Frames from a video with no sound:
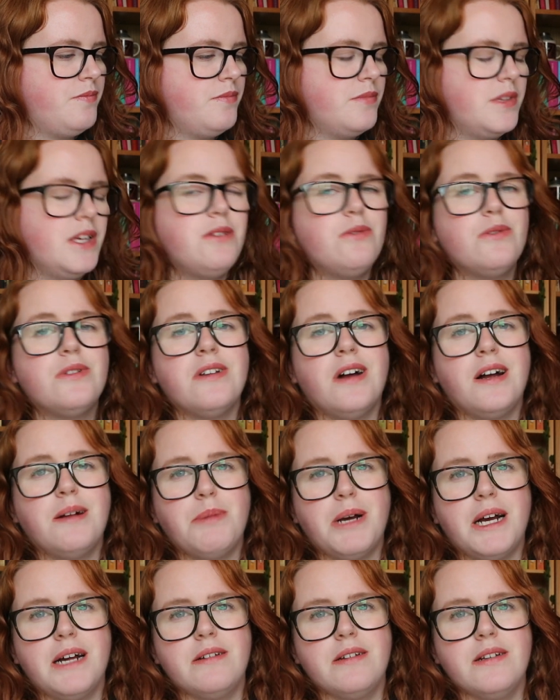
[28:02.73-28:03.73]
This was £9
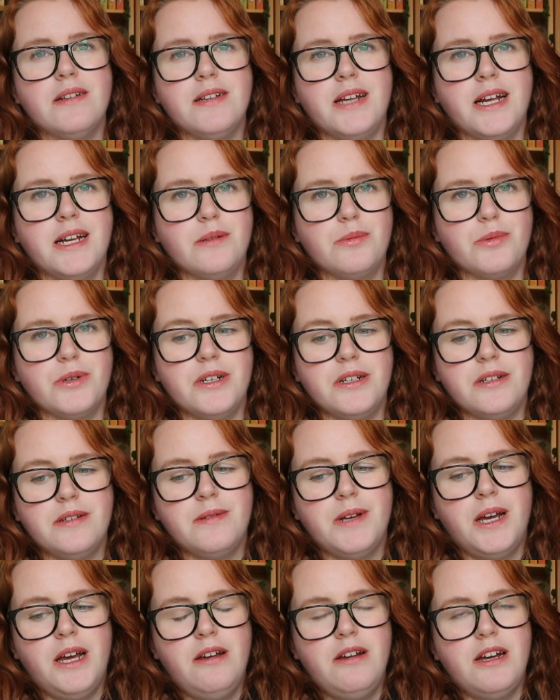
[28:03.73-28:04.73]
in Sainsbury's.
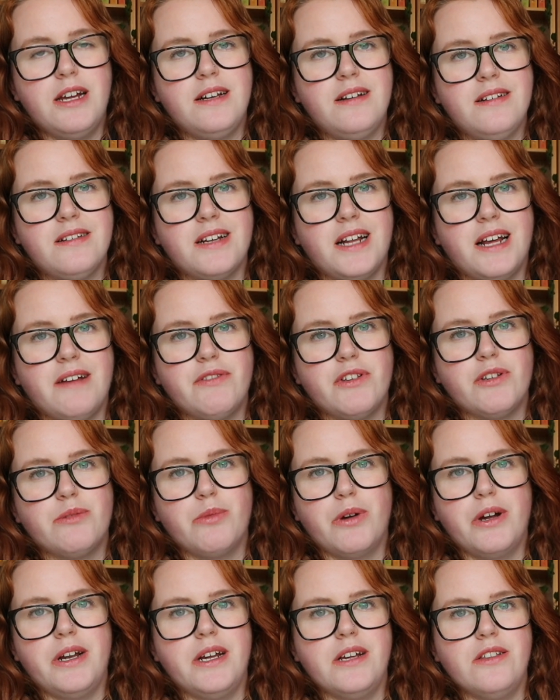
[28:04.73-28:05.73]
It doesn't have the
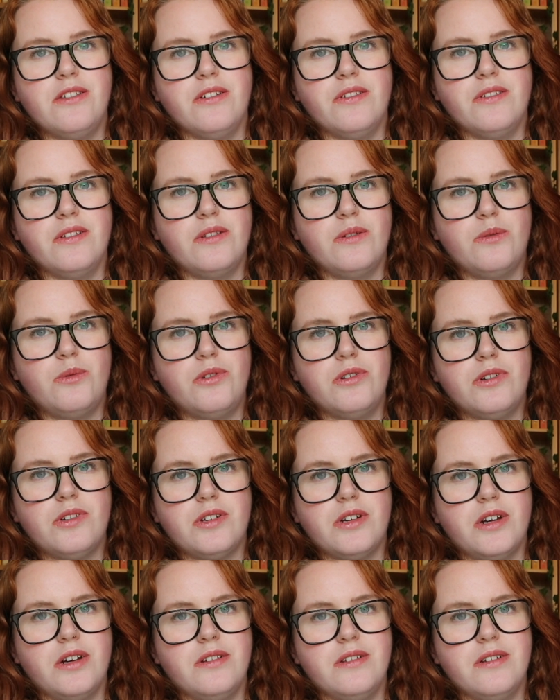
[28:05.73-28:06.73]
sprayed edges that the
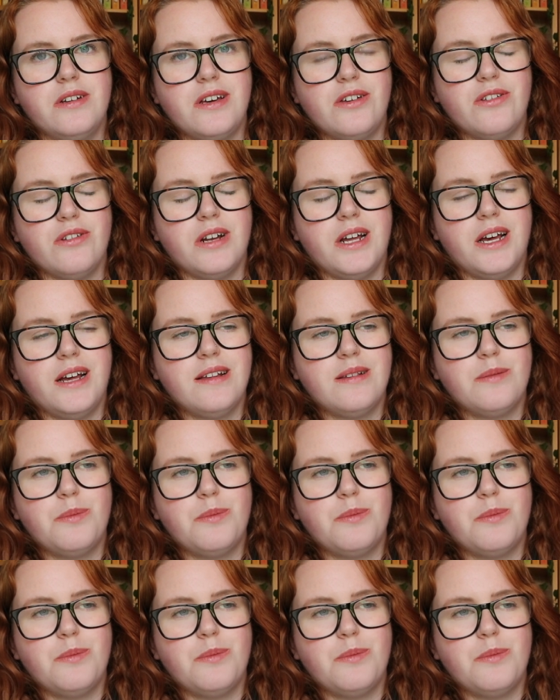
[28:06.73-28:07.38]
Waterstones edition has,